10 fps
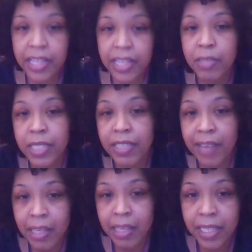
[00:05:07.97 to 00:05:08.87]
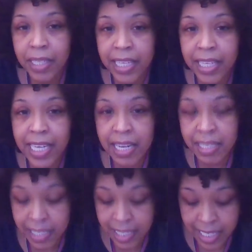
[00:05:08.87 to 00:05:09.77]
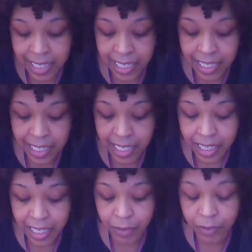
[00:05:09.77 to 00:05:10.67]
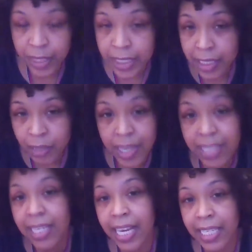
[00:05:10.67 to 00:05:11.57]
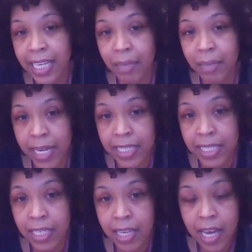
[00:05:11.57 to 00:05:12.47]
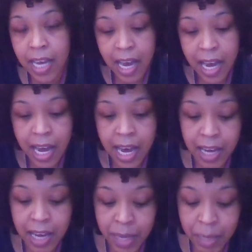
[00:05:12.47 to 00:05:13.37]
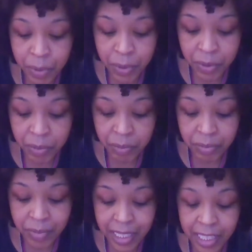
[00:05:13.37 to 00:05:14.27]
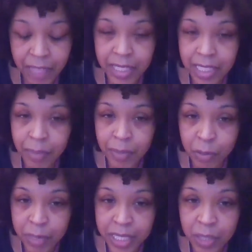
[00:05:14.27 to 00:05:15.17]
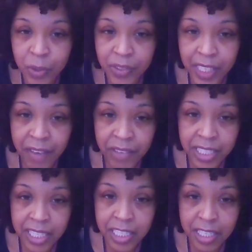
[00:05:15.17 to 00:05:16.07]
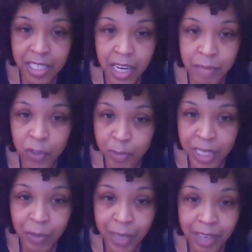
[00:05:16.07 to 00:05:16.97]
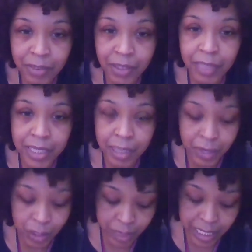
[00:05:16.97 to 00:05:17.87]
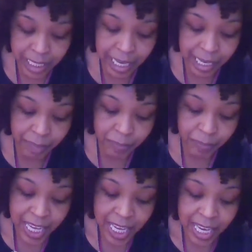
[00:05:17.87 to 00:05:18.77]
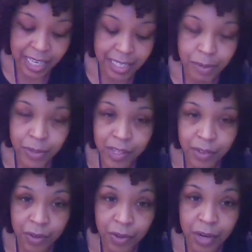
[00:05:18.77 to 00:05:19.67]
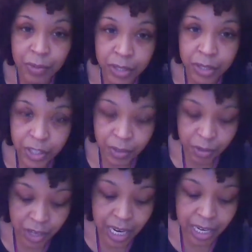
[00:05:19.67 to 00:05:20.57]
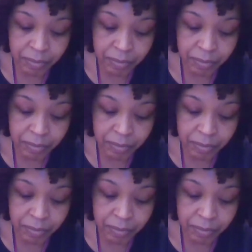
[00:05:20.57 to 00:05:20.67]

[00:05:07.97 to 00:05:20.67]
And this was developed in the 1960s, and it originally was an antidepressant. People, even some humans who are in the life extension movement or whatever, even some humans take it, and it's supposed to reduce your